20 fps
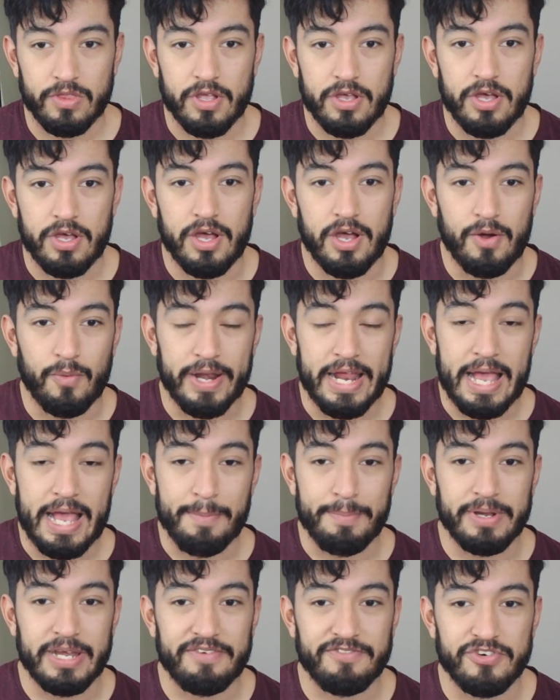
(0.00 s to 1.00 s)
uh, what
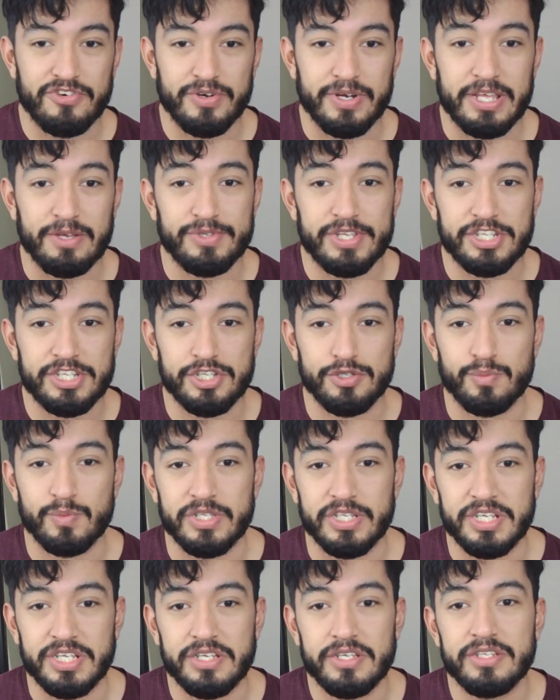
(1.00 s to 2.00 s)
happened after he was actually
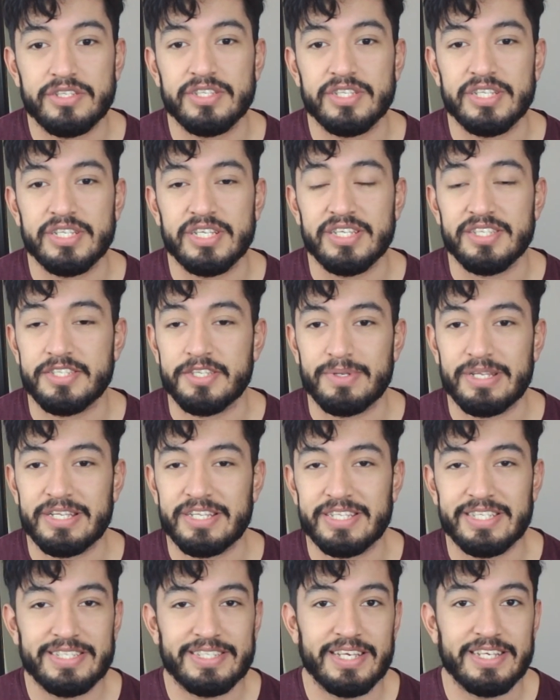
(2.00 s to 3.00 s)
released, and it's seen in
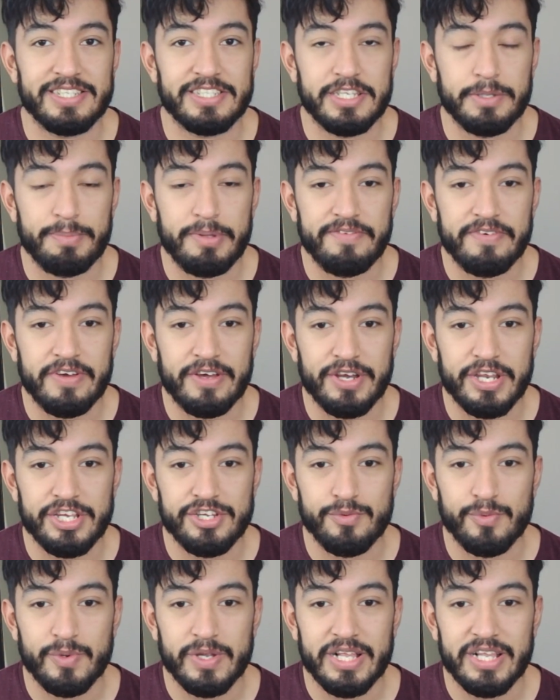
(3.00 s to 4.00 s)
this S C P
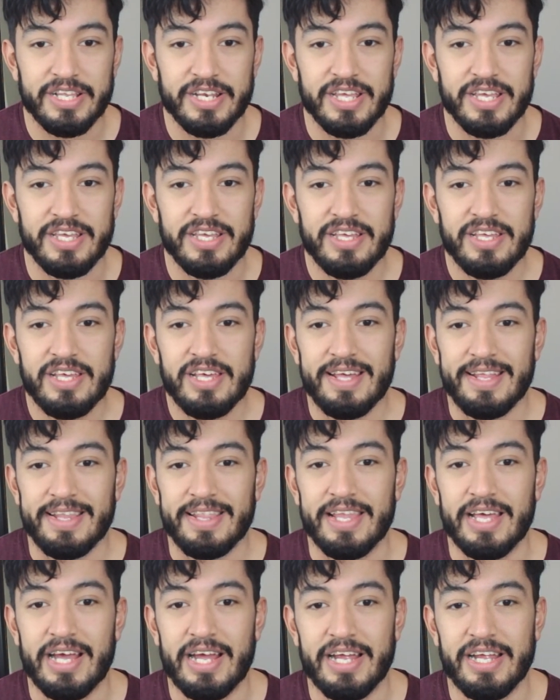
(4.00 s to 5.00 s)
Foundation reality
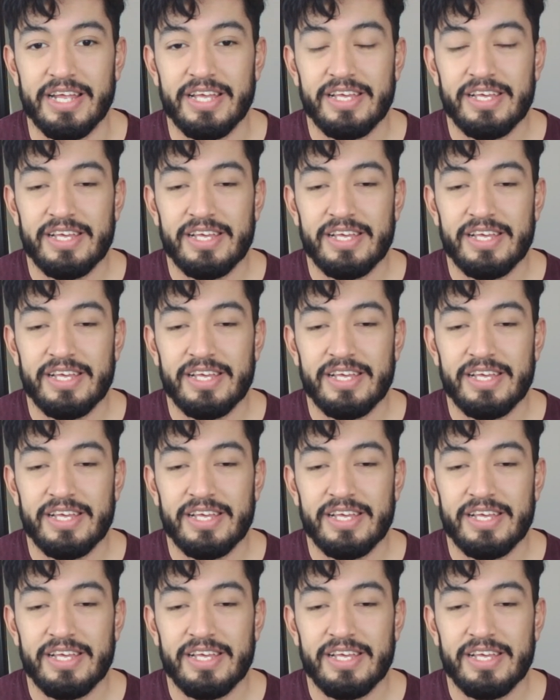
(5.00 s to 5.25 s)
that